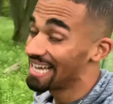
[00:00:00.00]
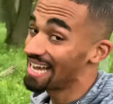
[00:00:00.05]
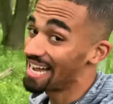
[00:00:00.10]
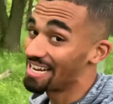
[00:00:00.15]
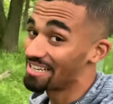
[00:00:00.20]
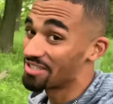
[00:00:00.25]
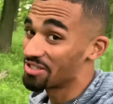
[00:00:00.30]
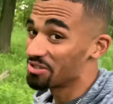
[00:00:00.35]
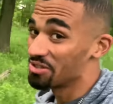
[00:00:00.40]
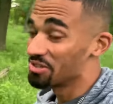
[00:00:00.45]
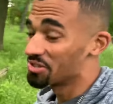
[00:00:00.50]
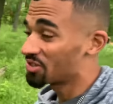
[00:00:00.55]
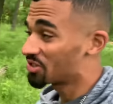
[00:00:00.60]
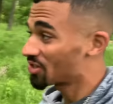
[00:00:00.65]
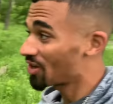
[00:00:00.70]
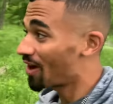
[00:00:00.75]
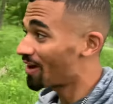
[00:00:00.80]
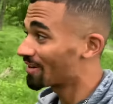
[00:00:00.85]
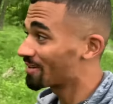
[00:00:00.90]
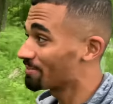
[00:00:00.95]
I do
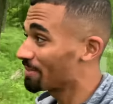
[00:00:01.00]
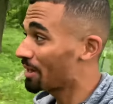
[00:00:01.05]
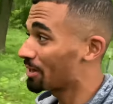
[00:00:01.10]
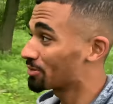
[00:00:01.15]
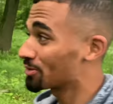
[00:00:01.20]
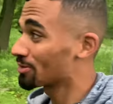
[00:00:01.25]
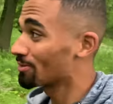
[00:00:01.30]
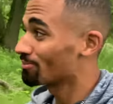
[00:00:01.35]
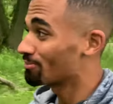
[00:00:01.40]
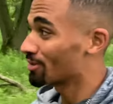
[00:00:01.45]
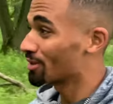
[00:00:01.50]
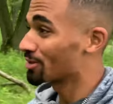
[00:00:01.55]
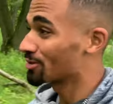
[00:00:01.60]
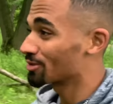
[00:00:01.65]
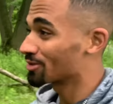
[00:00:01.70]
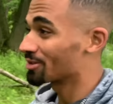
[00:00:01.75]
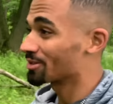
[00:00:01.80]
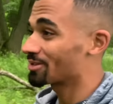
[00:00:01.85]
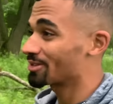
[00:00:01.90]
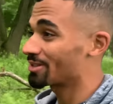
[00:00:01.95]
talk about some
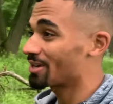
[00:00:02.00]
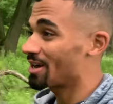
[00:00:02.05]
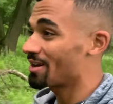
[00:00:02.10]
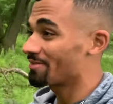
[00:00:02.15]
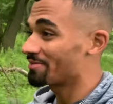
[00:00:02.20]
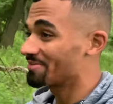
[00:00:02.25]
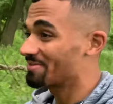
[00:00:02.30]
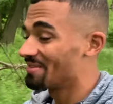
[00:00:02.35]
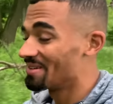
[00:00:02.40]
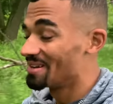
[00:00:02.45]
personal stuff.